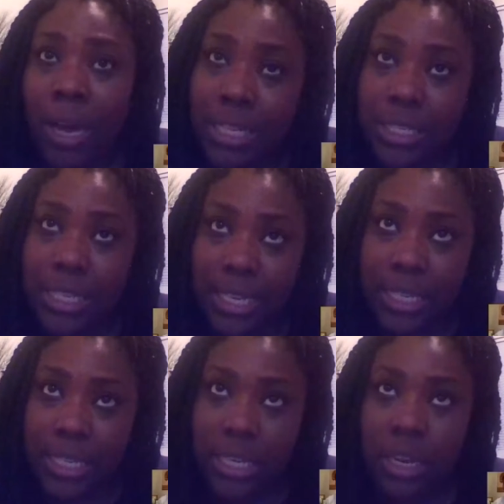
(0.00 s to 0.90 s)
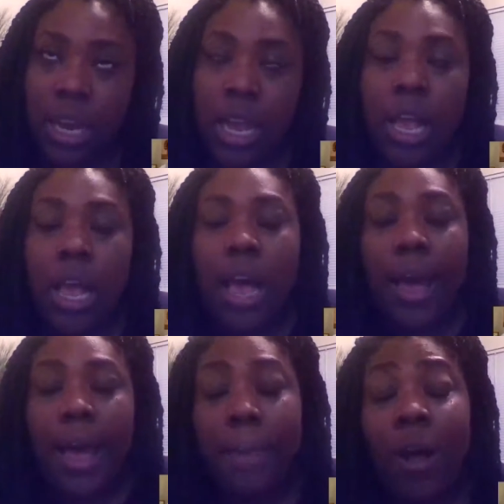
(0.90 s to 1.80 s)
testing.
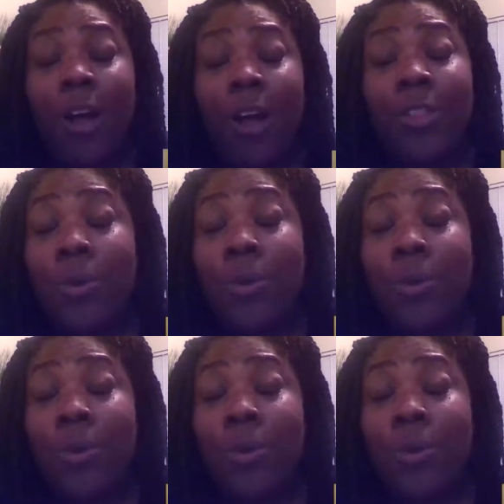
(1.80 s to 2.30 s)
Although